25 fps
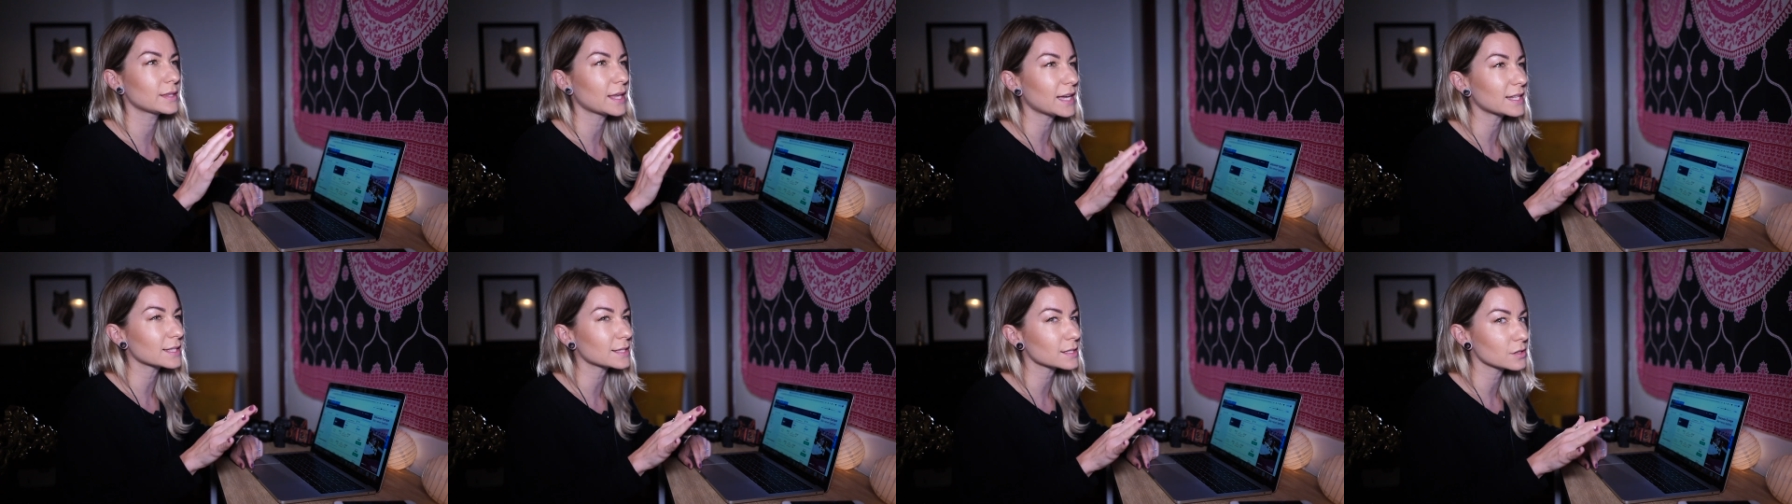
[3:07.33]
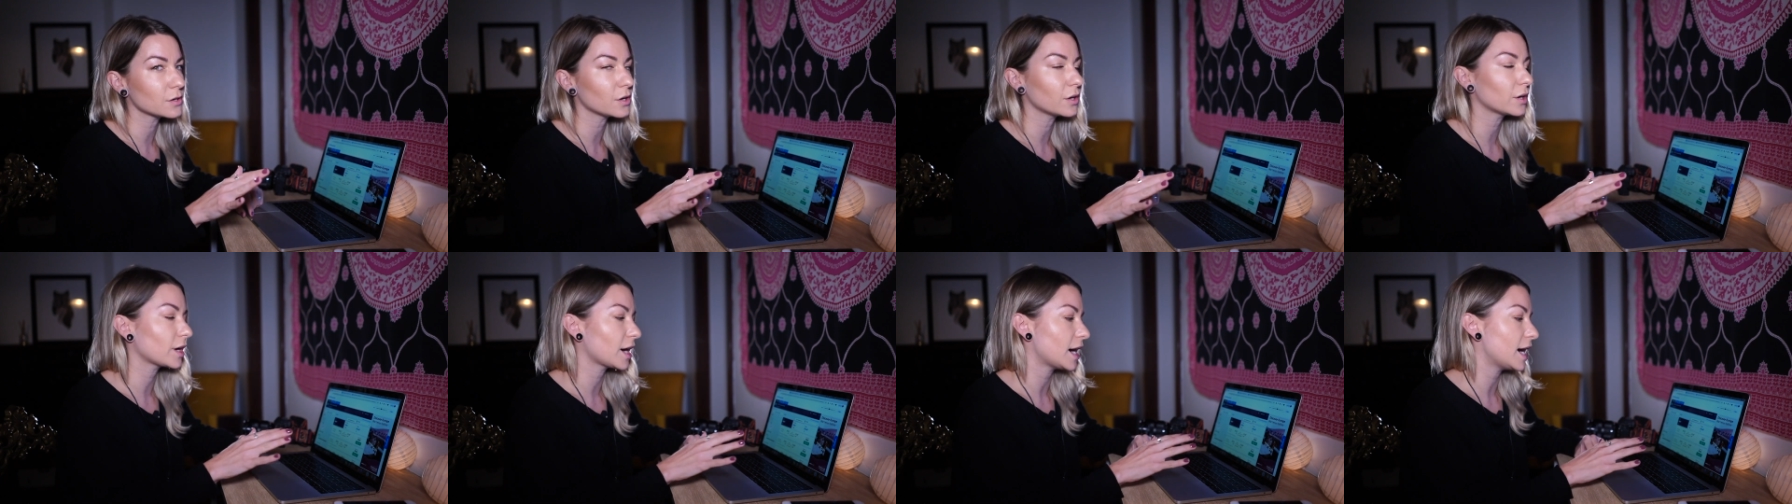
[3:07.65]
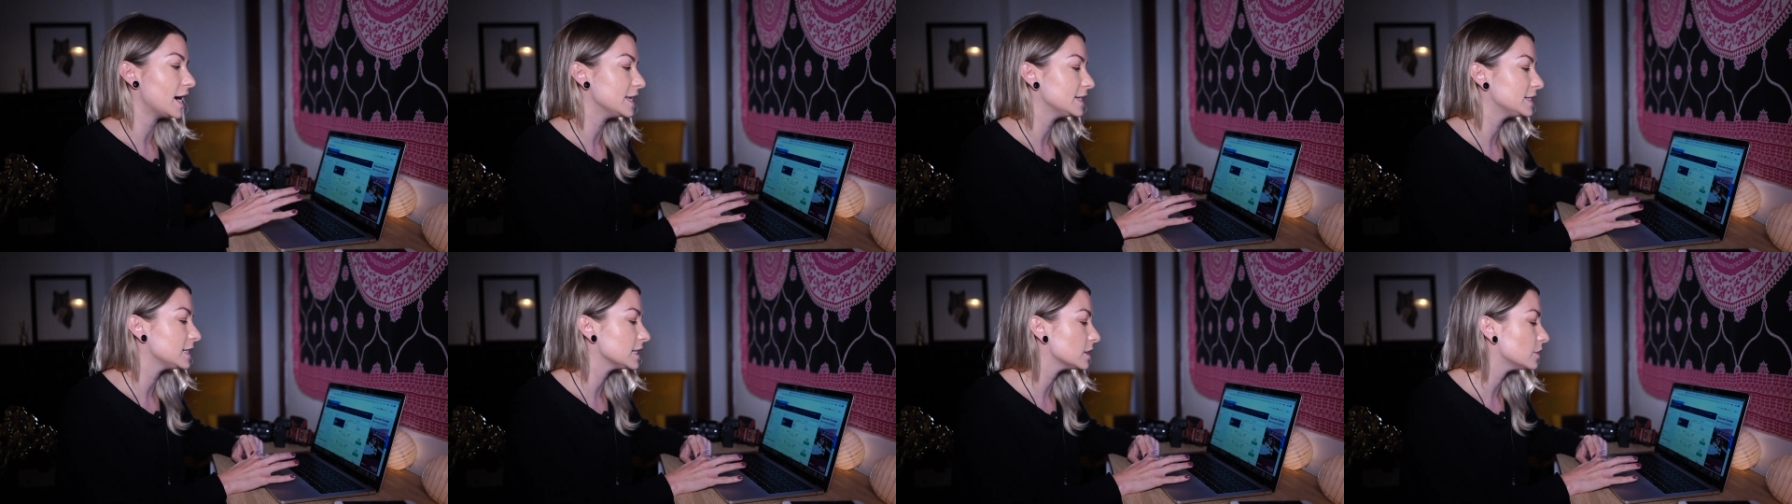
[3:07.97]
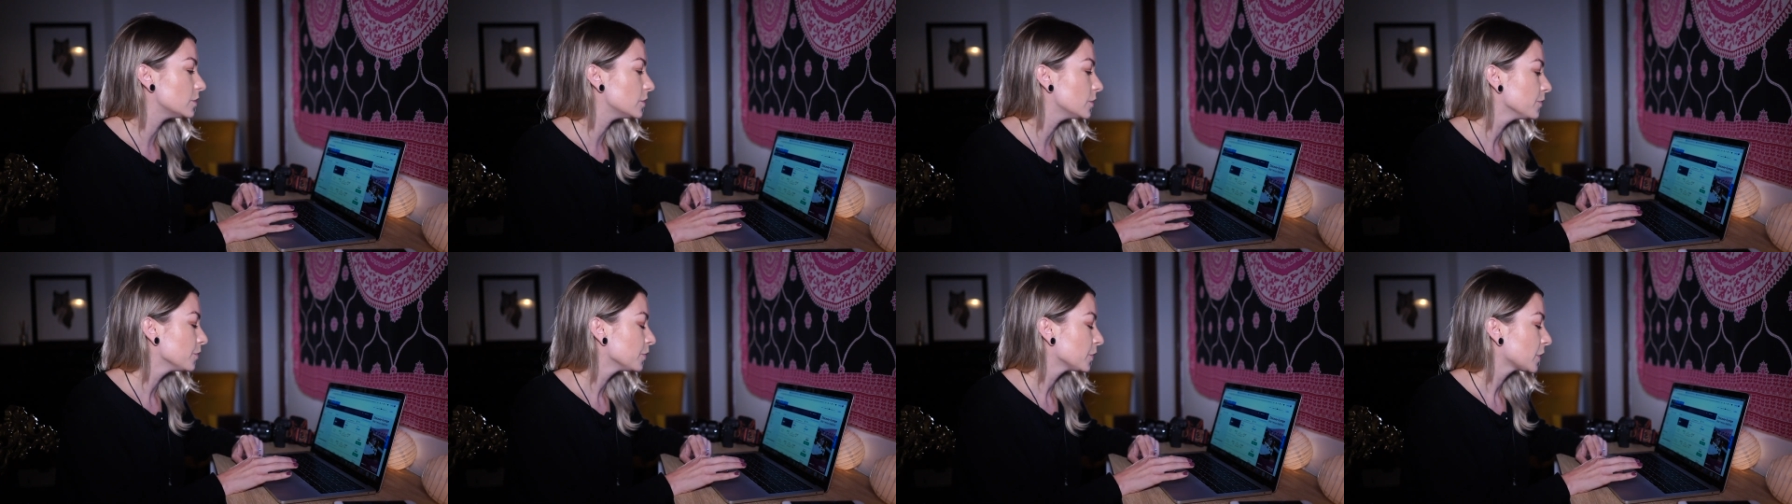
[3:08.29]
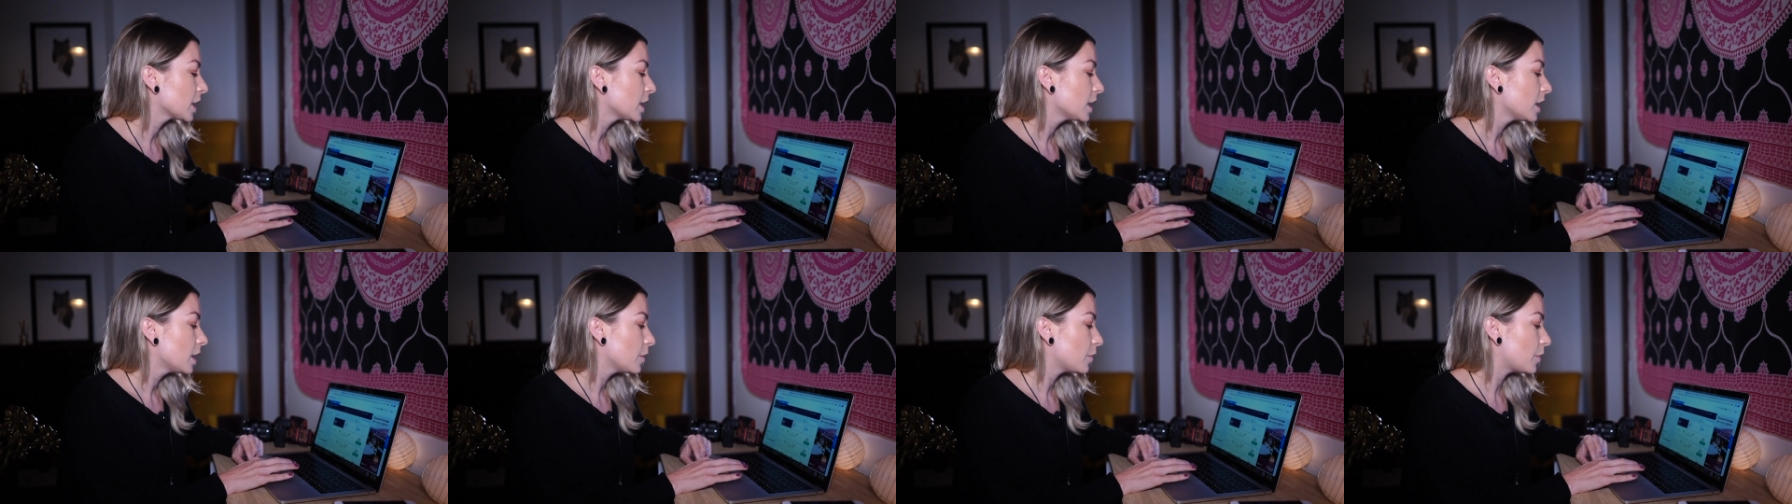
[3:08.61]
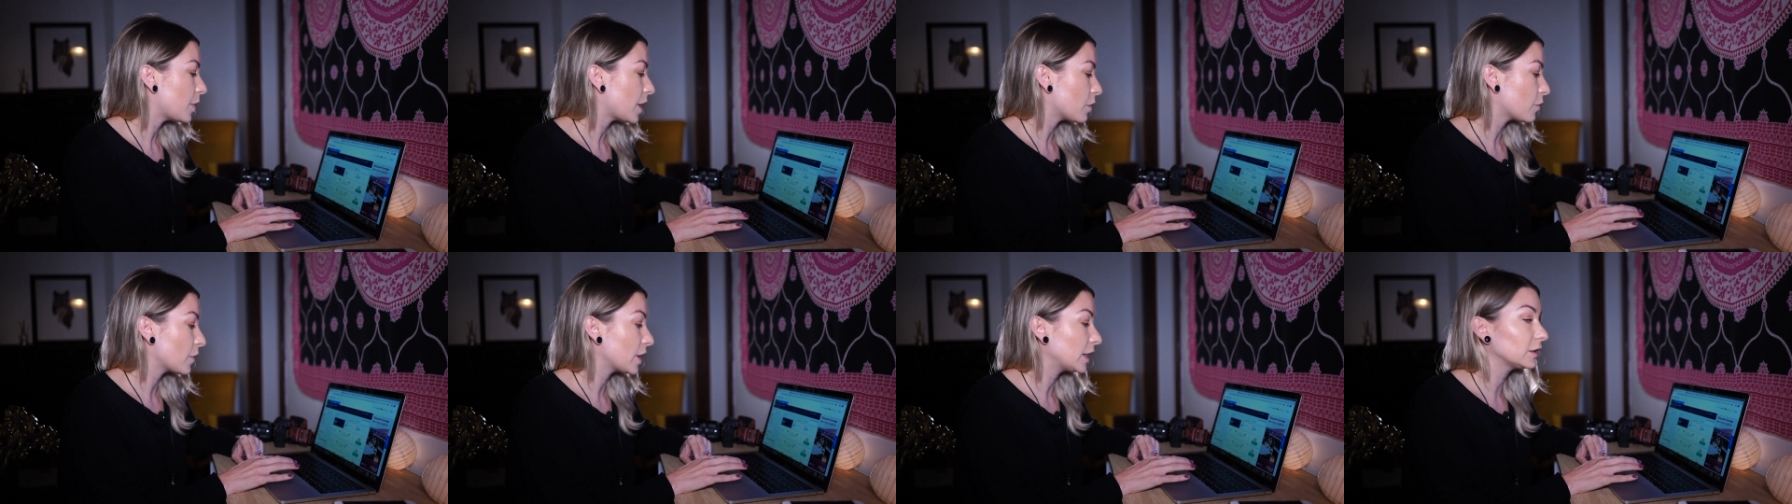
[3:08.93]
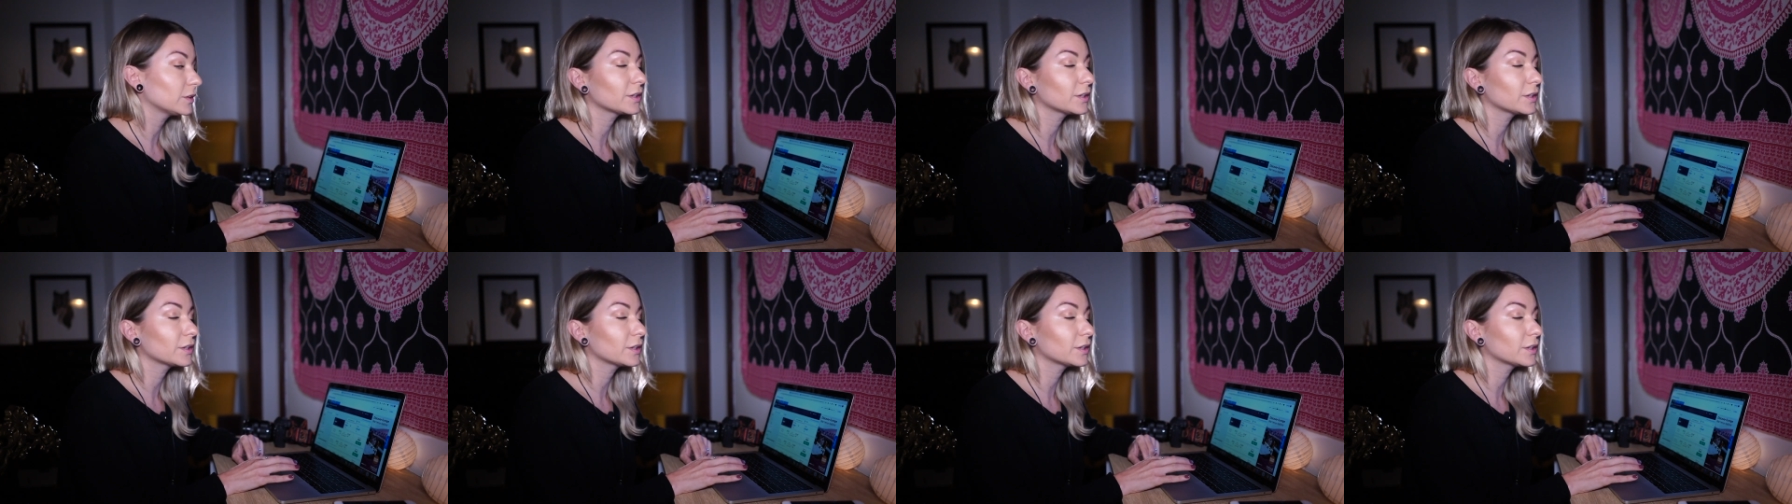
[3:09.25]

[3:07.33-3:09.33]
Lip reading: That's not ideal, but we're